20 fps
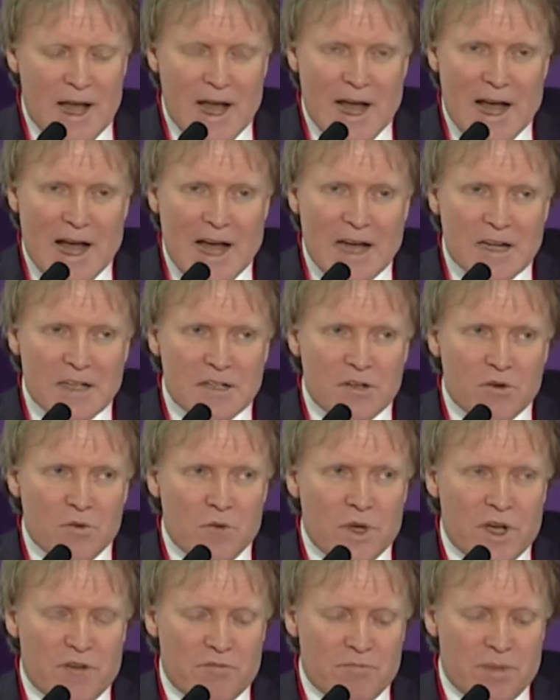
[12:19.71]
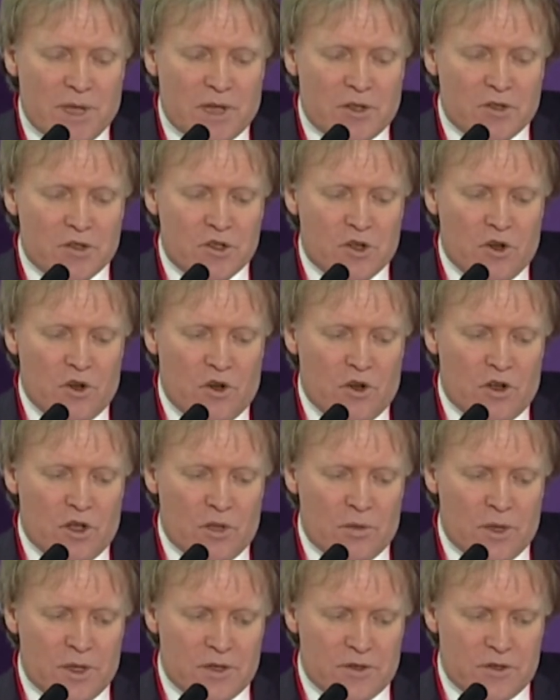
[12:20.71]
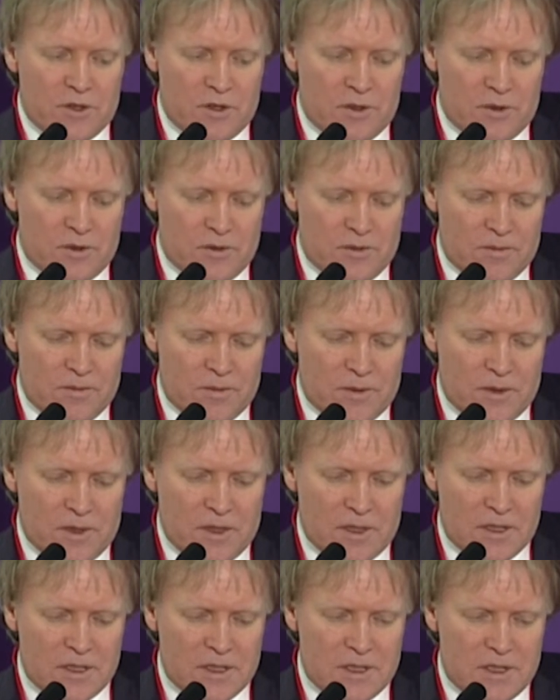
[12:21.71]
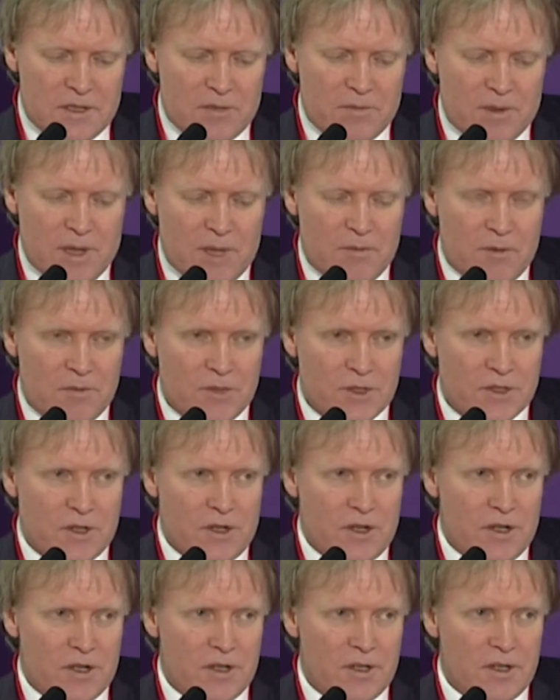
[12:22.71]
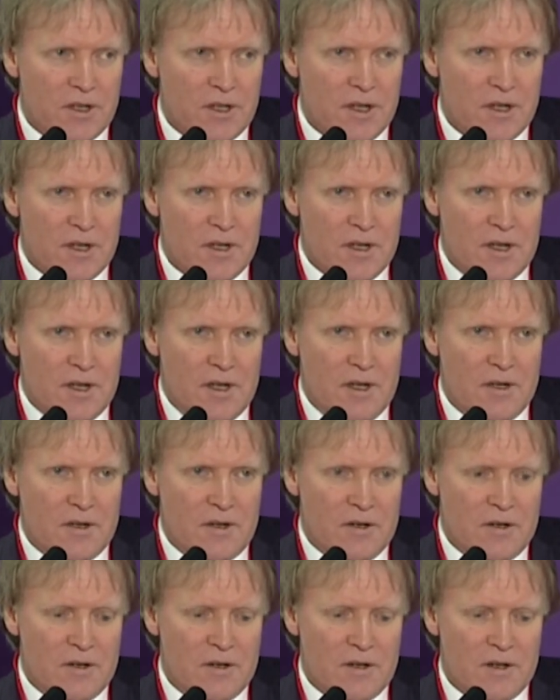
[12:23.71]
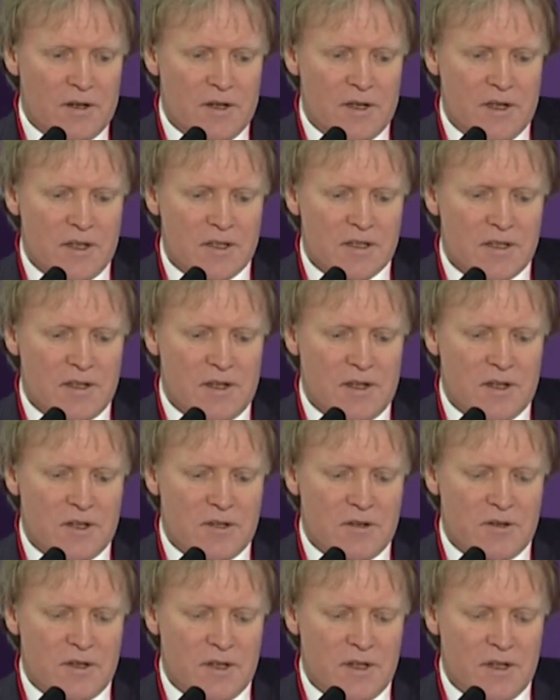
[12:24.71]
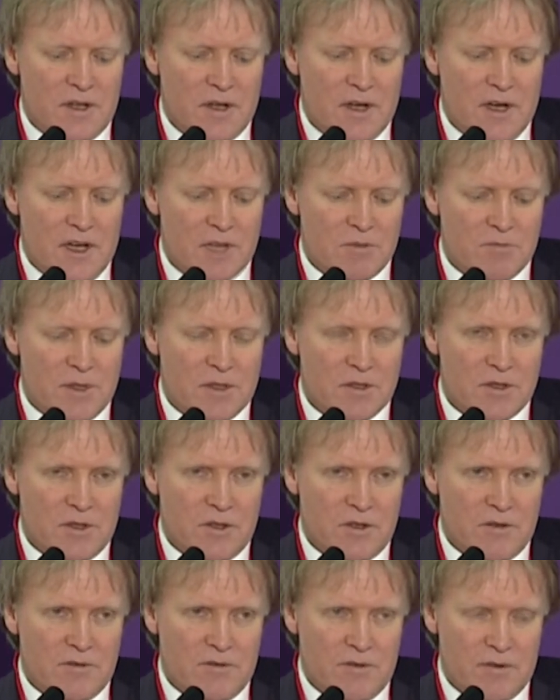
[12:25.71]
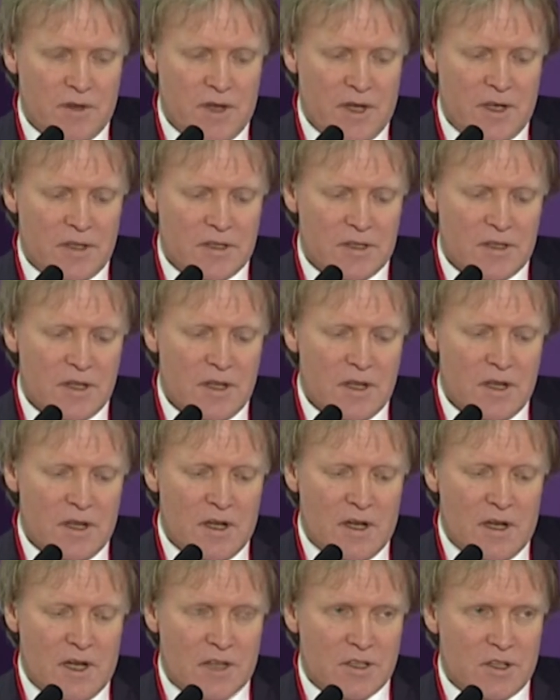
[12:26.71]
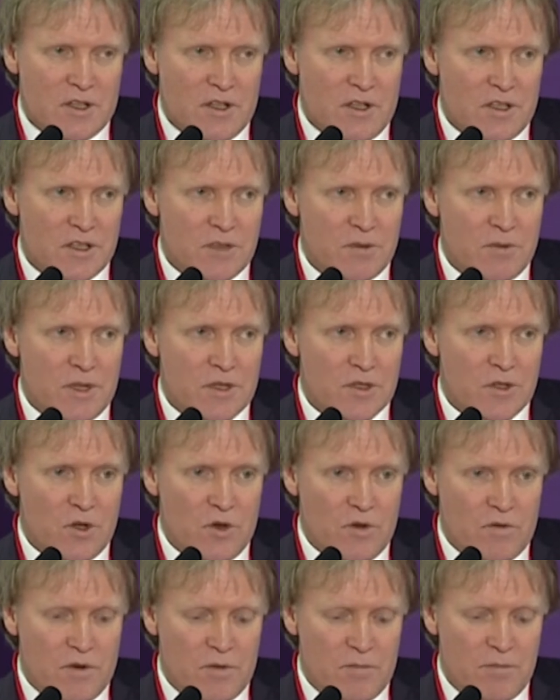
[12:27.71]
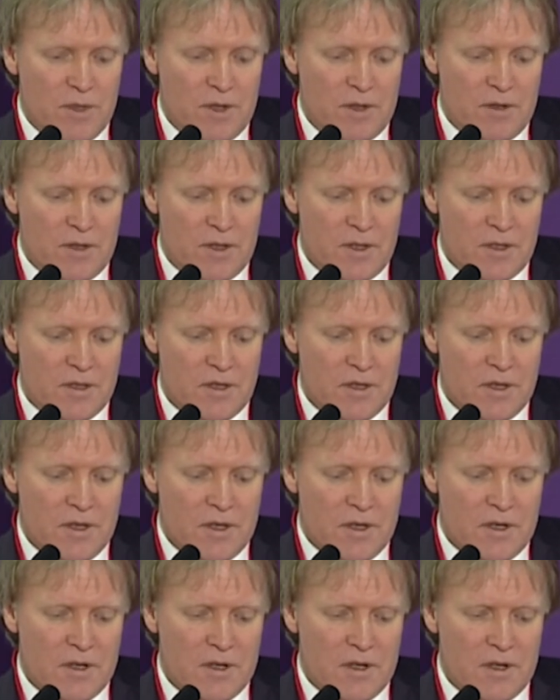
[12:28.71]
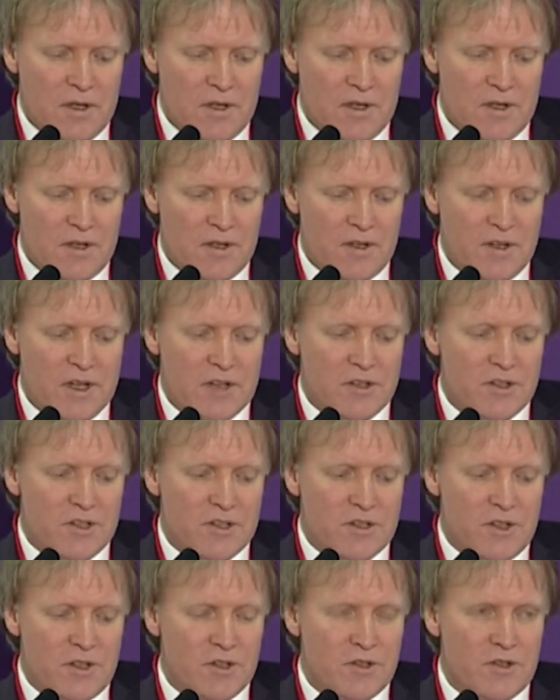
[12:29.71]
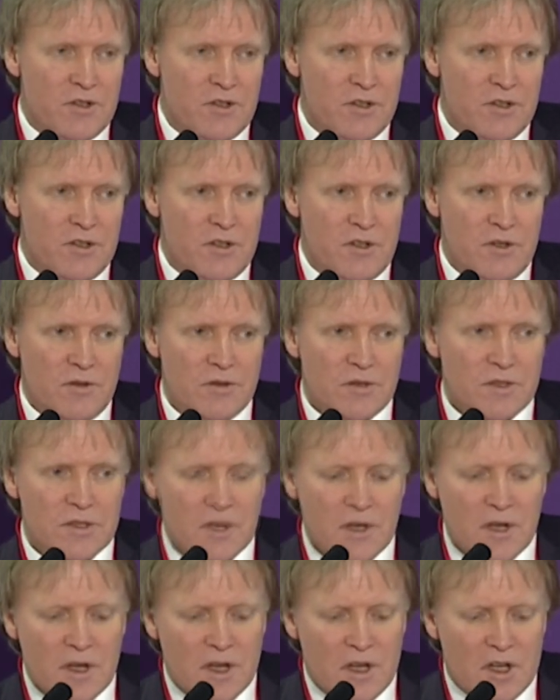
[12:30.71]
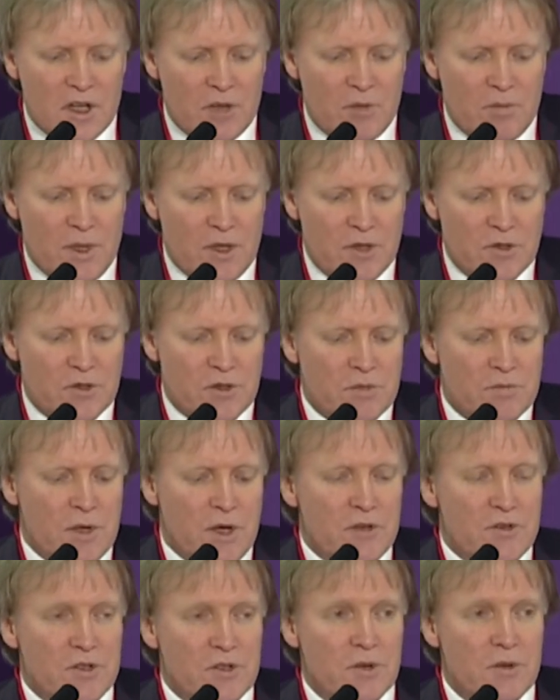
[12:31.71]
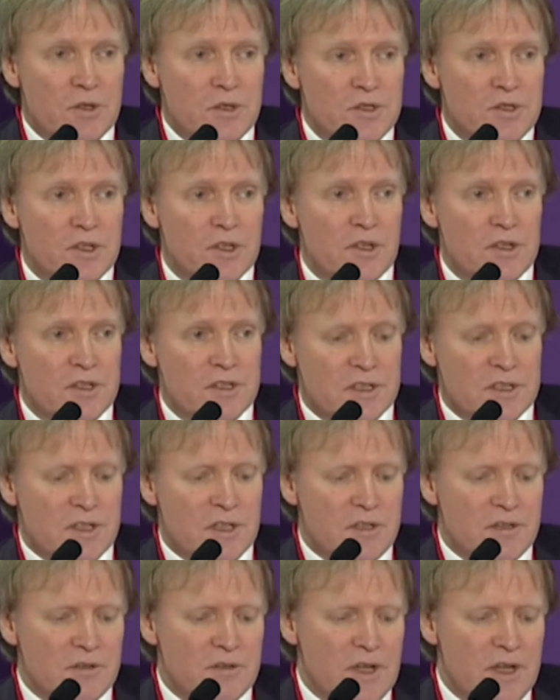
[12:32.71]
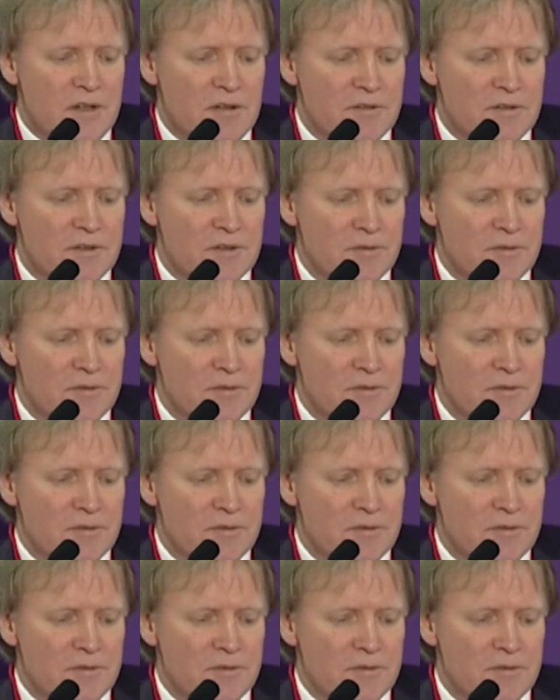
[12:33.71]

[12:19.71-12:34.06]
And we have pictures all the way through. You can see the problem starting. Alar nasal artery has been sort of hit. As a consequence, over a period, the, you get destruction of the nose. The patient was brought through and she got a skin graft.